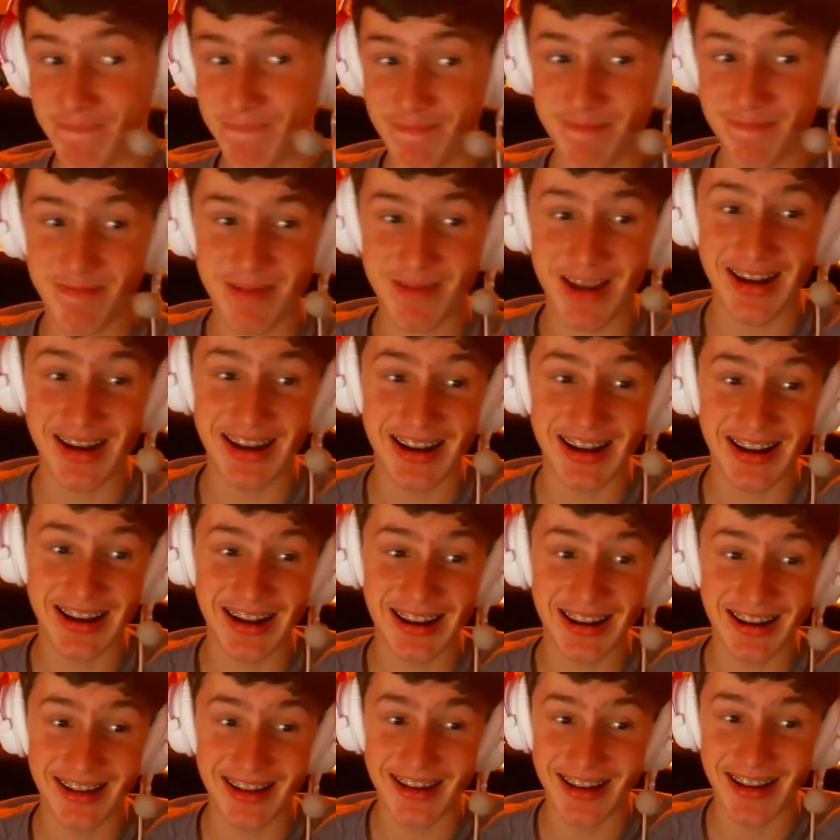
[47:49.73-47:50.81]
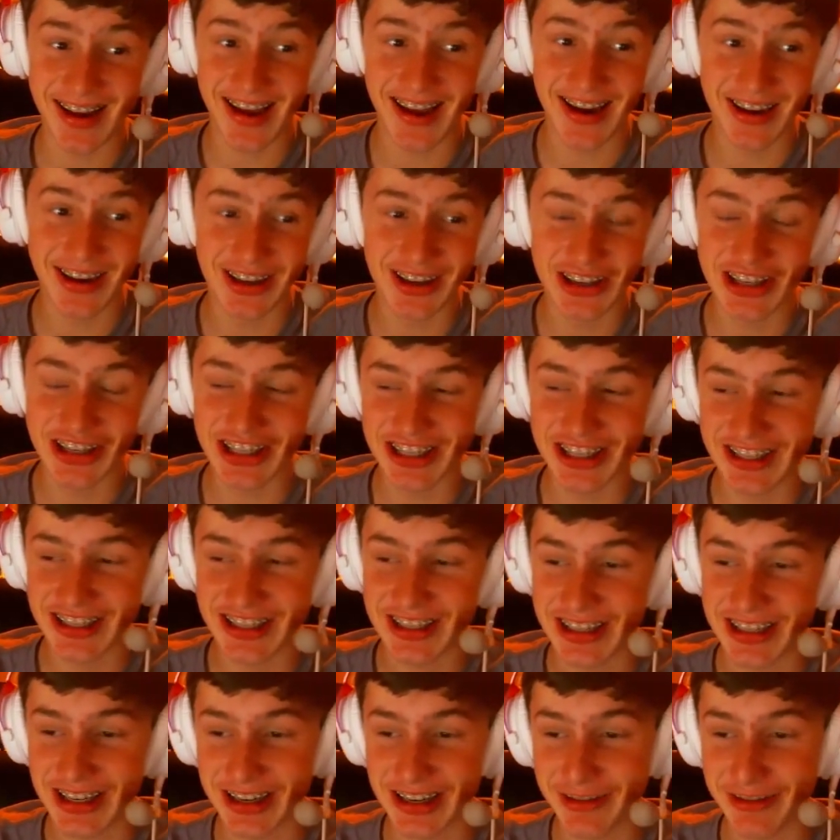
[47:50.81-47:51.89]
Yeah, I think NRG is
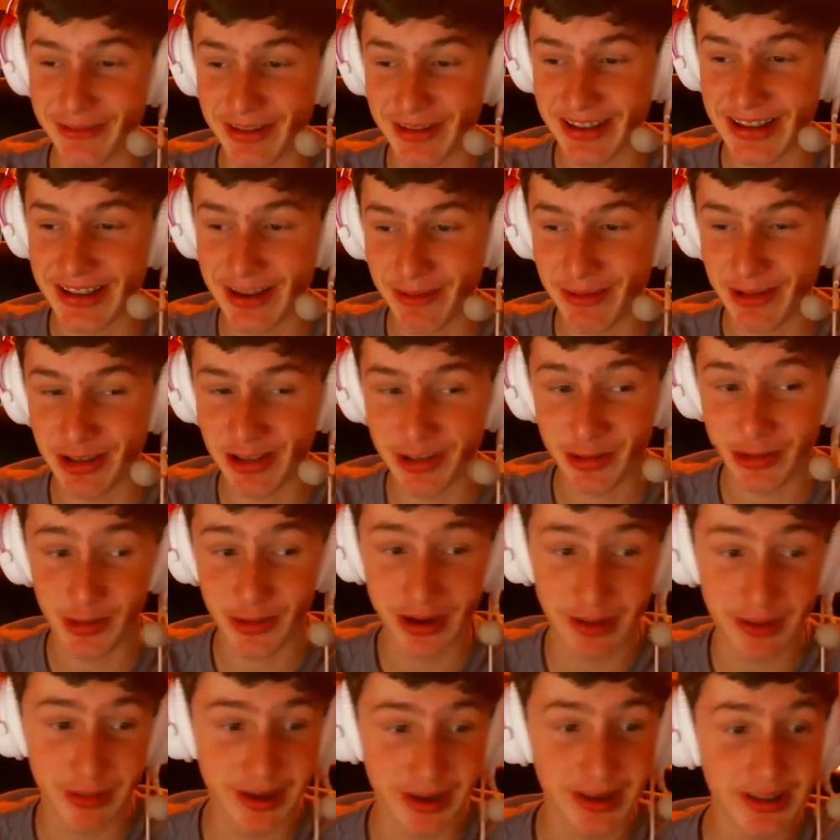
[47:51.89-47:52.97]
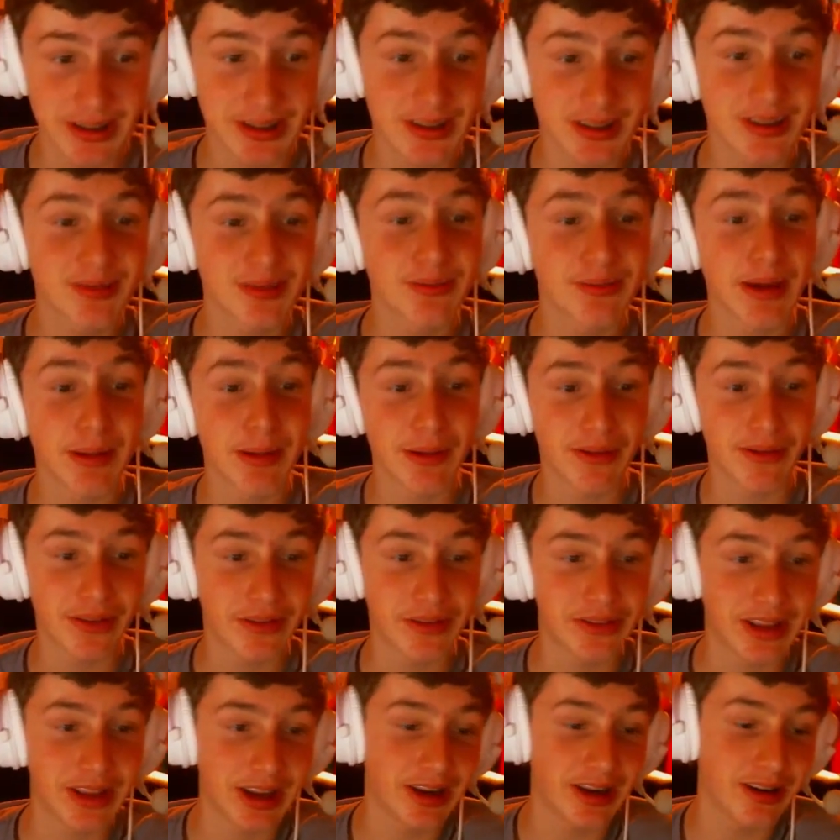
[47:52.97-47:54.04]
gonna beat them in 20 minutes, maybe
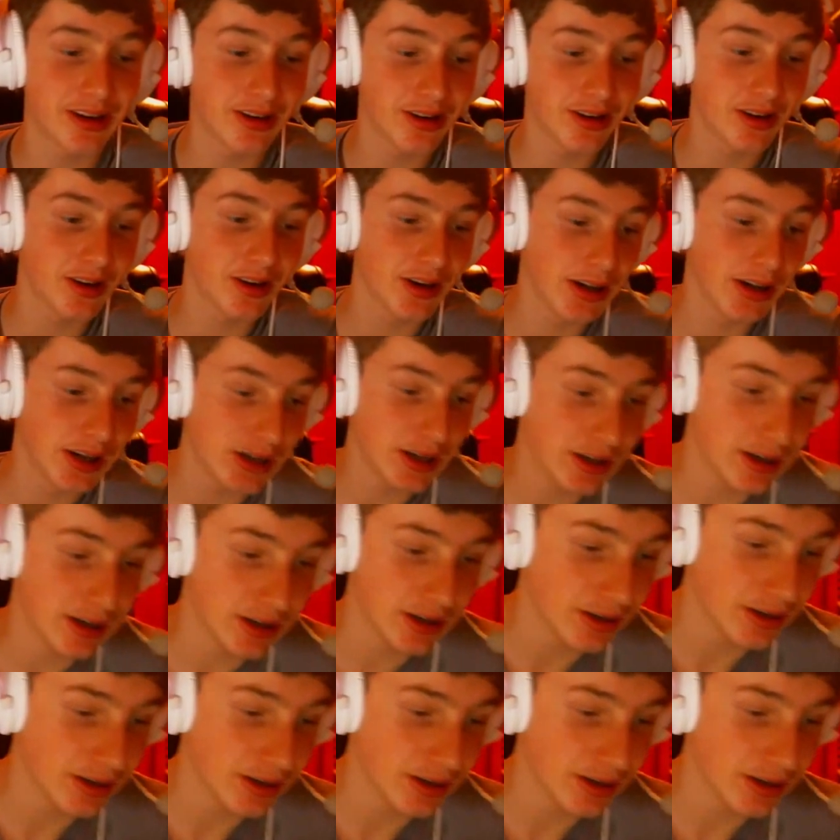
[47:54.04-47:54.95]
15. We'll